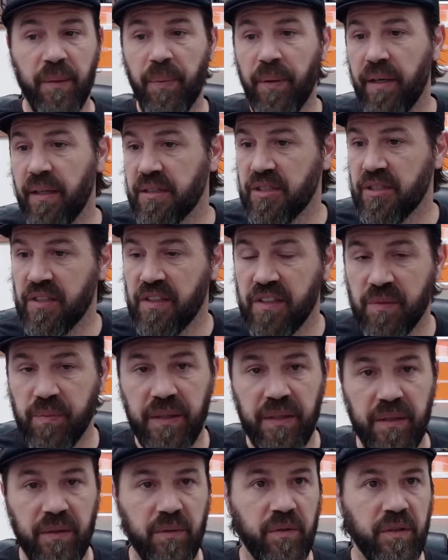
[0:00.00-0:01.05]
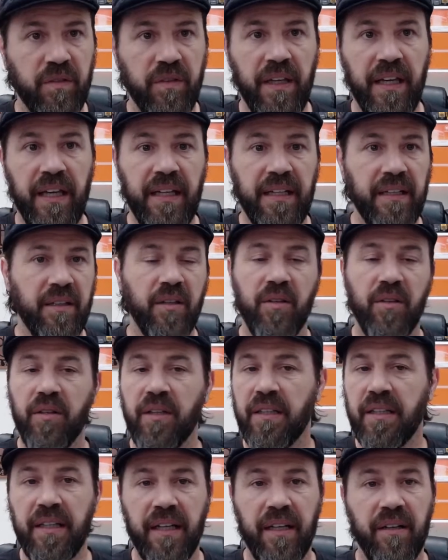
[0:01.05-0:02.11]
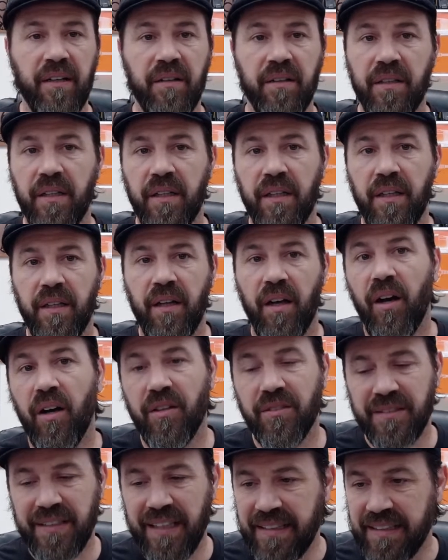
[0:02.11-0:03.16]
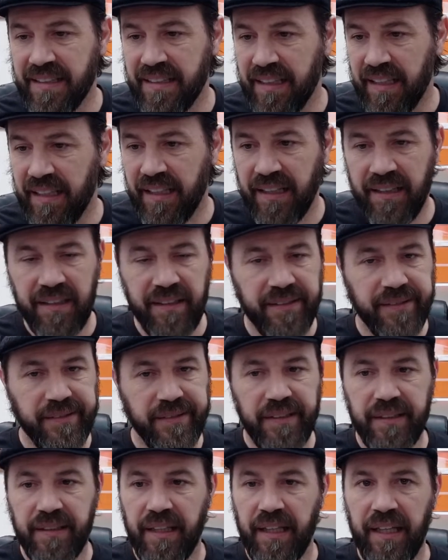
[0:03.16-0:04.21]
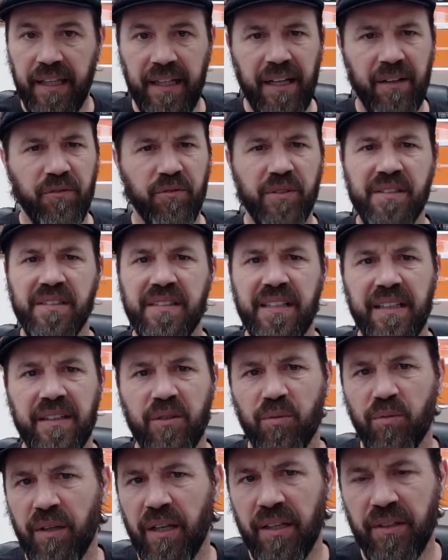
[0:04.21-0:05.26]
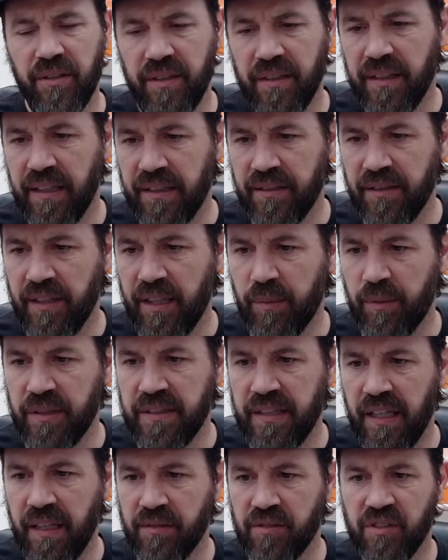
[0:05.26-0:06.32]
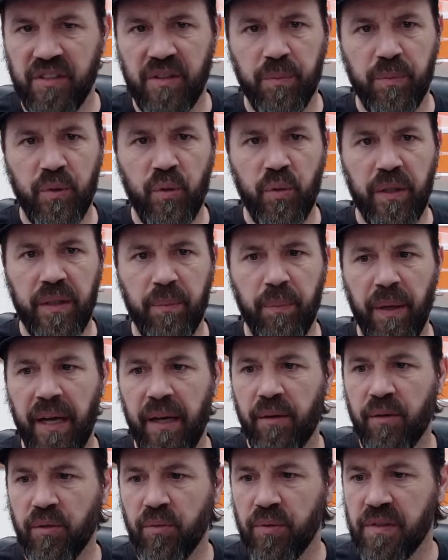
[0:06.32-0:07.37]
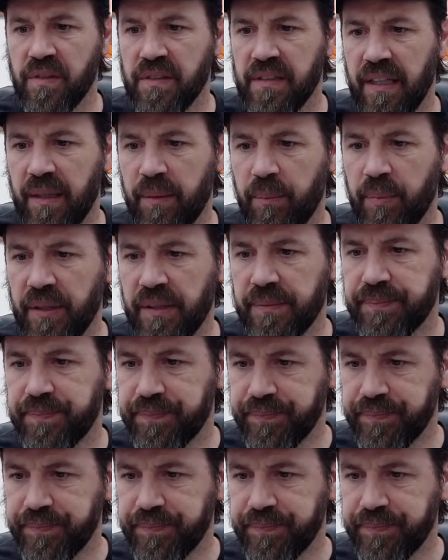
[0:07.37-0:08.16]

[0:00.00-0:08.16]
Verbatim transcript: apologies, but we've had it go in and out all day today and I've reset the router I don't know how many times just a quick power reset but